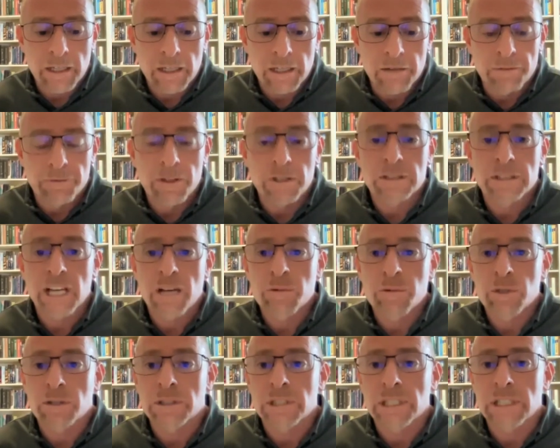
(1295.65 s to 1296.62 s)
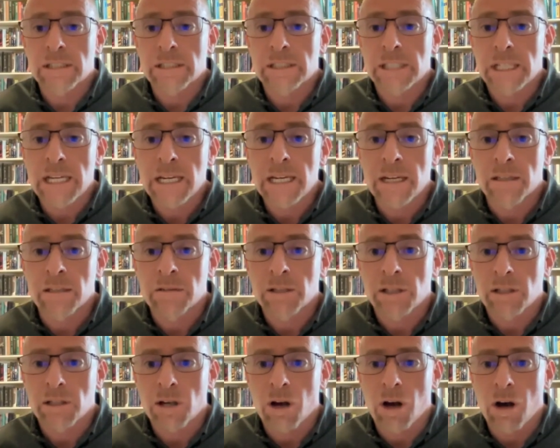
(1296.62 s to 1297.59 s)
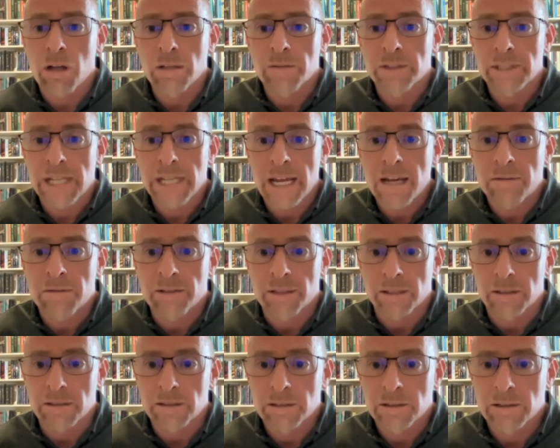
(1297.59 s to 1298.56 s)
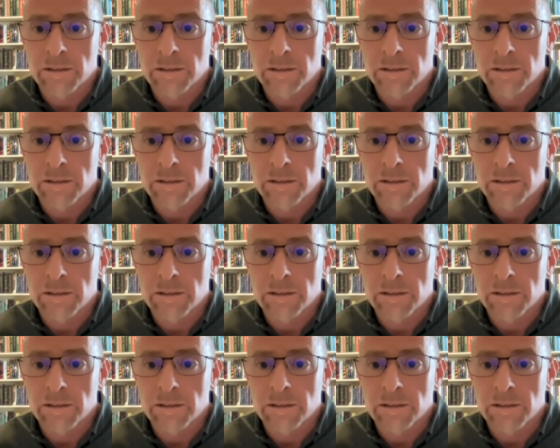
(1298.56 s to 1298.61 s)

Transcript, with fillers: in 1 Samuel 16, the call of David,